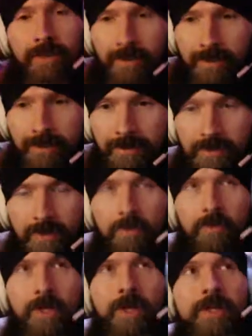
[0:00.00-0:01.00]
the
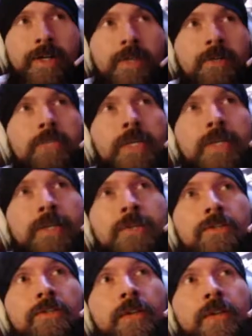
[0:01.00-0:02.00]
blonde-haired
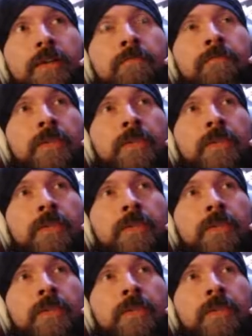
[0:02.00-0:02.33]
beings, right?